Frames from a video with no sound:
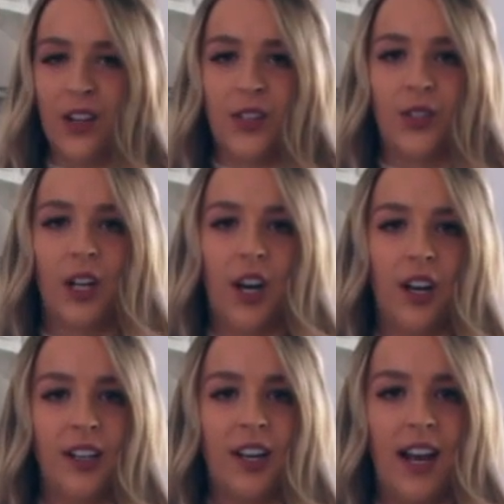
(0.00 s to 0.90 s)
also
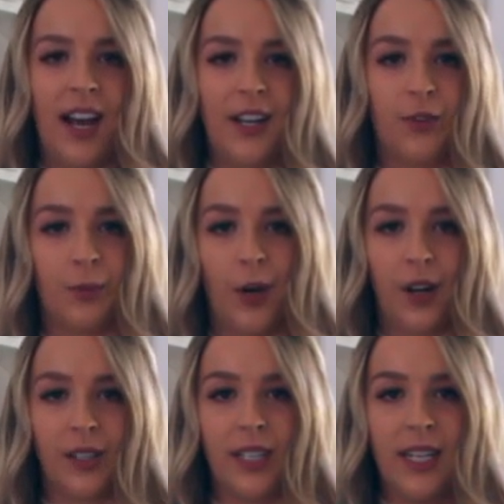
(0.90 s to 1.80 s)
got a head of
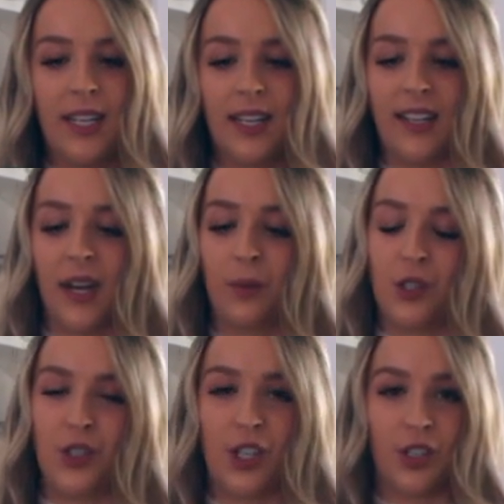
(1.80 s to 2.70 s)
broccoli, and that
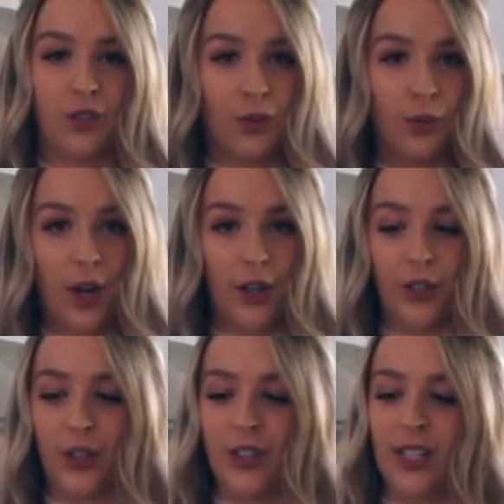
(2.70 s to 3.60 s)
was just
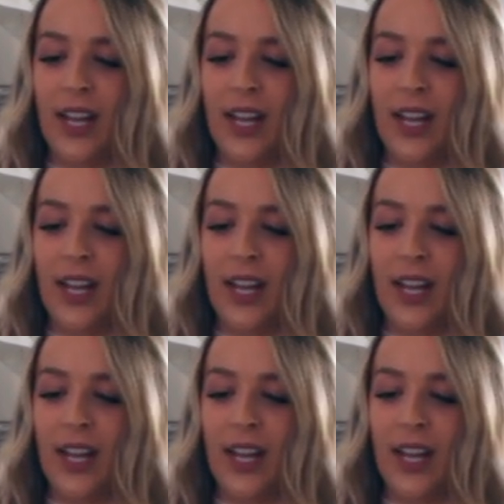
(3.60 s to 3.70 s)
$2,